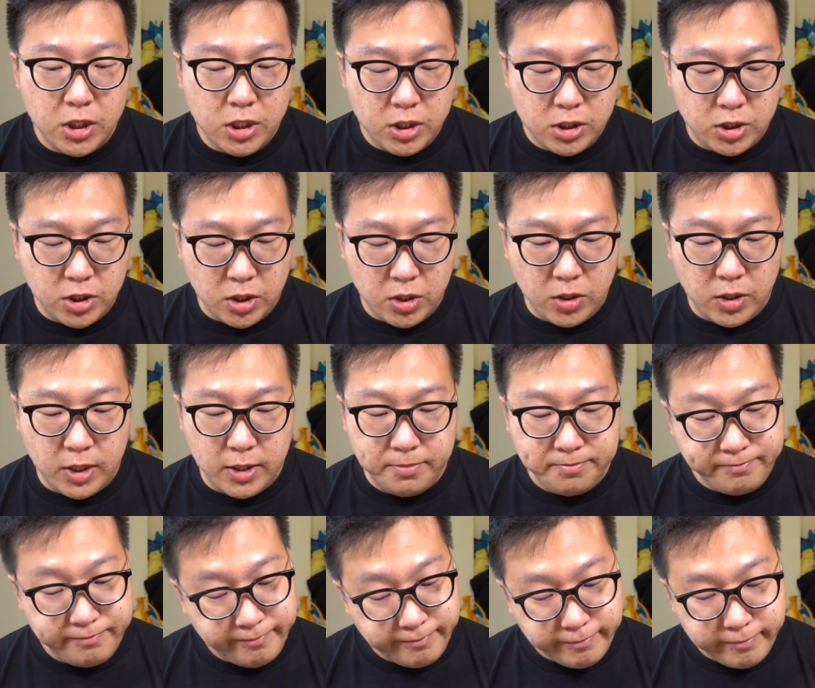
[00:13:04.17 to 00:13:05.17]
So
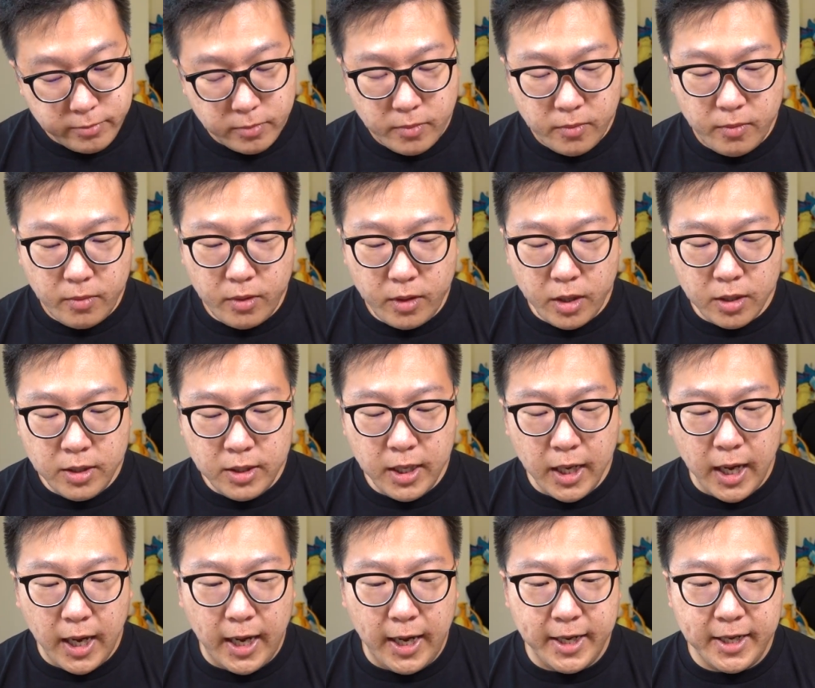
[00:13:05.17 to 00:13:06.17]
um,
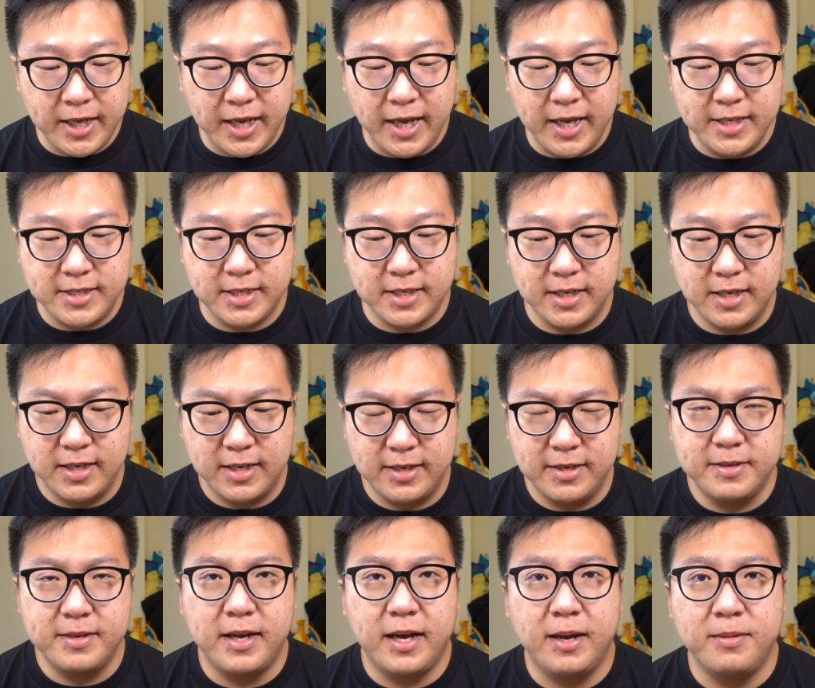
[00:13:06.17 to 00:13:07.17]
yeah, I guess uh,